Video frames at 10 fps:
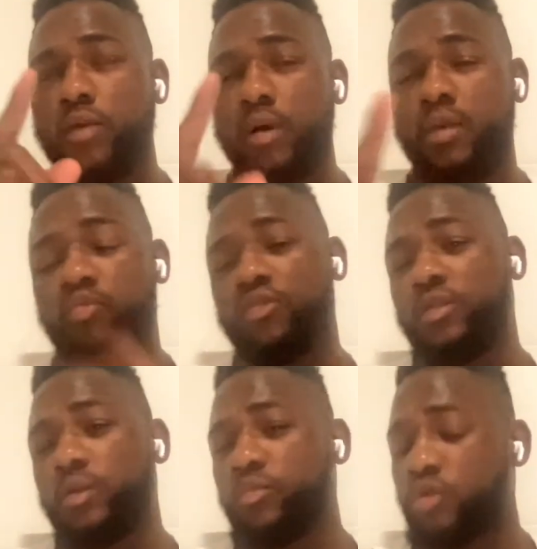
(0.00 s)
one hundred
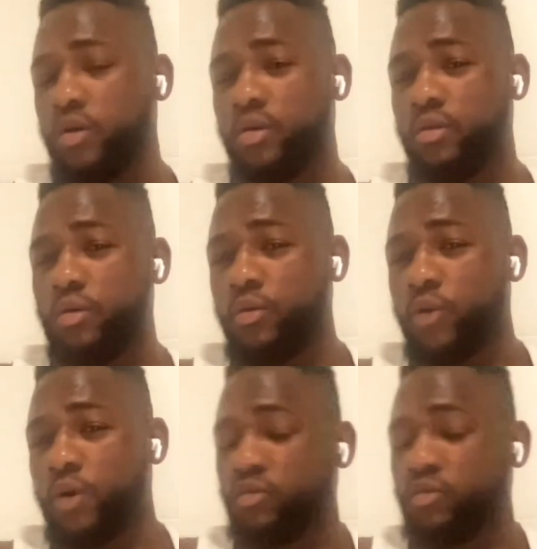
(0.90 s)
percent I'm knock, knock
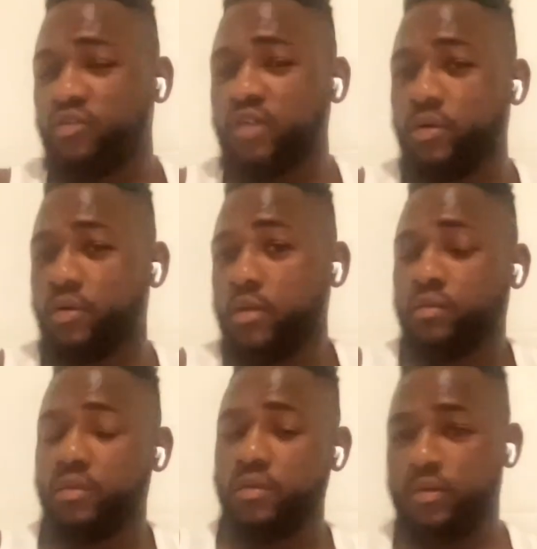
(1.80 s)
you out on second
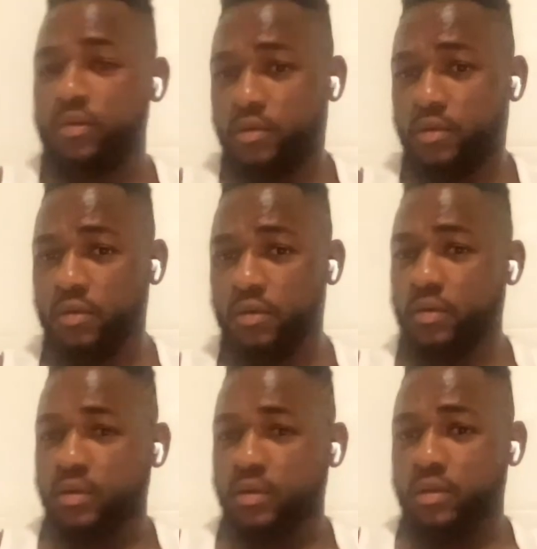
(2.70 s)
round, you know.
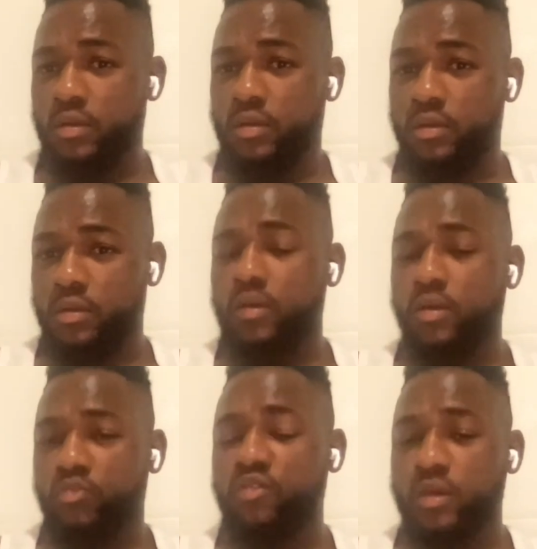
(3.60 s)

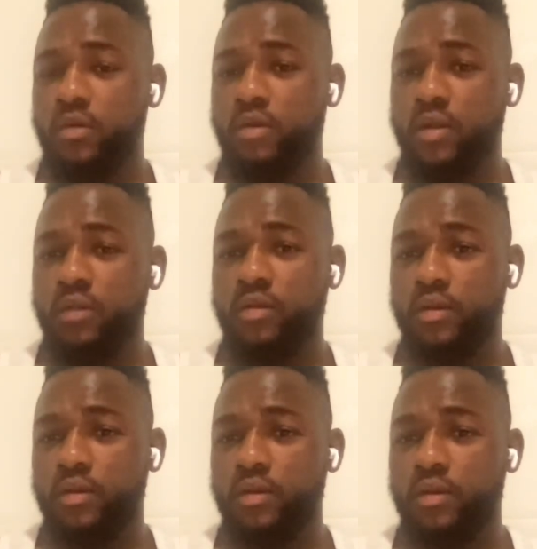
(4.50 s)
On second round,
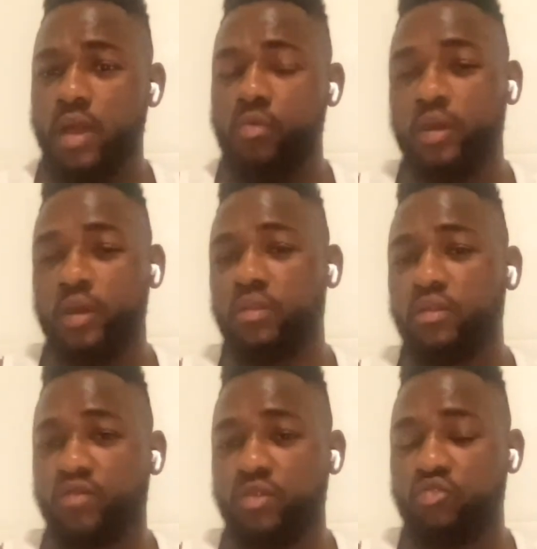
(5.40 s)
uh, I will get
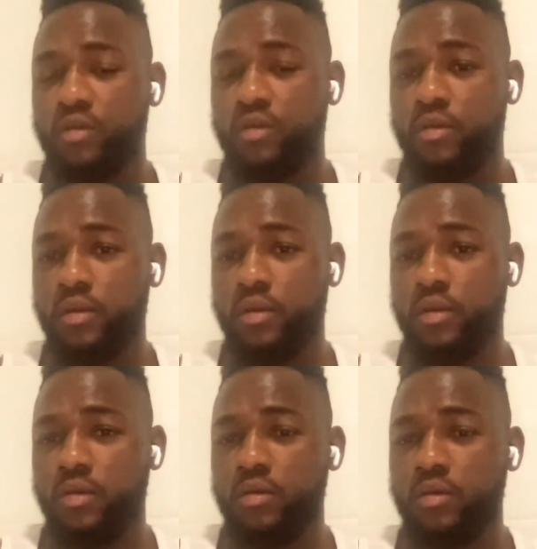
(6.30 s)
this victory,
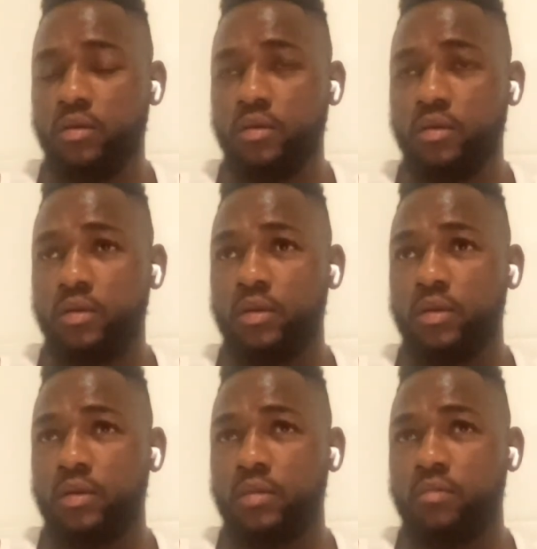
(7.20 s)
you know.
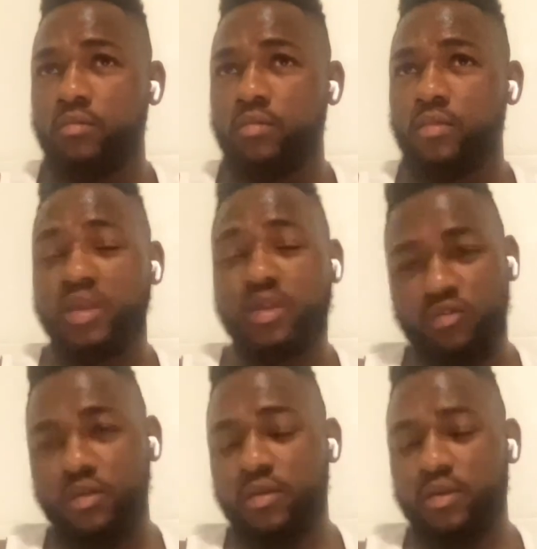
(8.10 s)

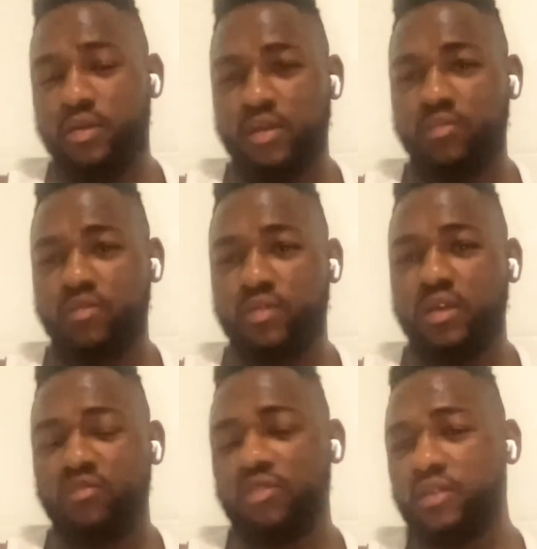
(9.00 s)
Easy. Easy.
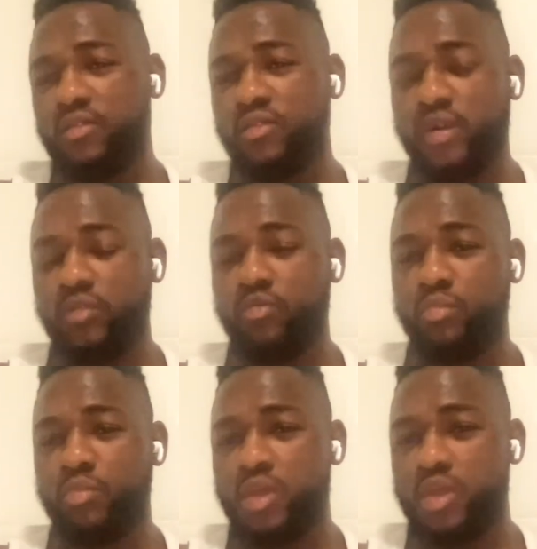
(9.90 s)
I can say that this
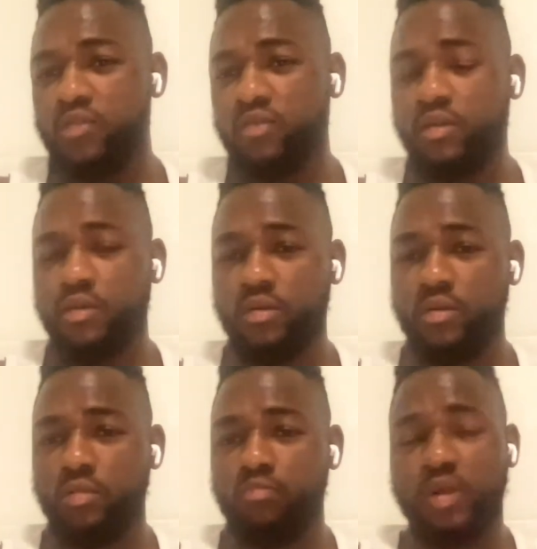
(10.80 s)
fight will be easy, you
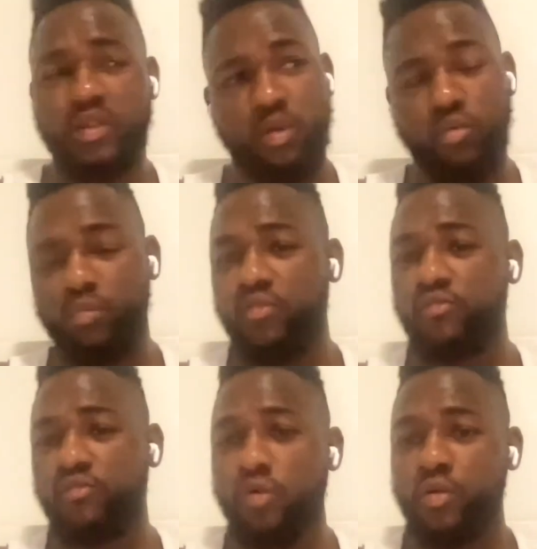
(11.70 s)
know, but I will
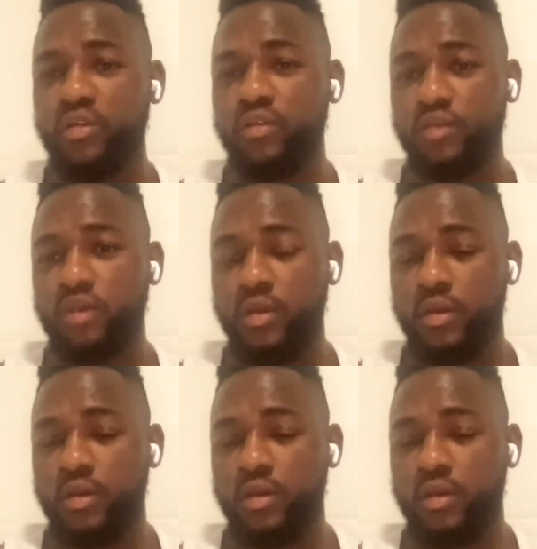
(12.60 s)
be focused,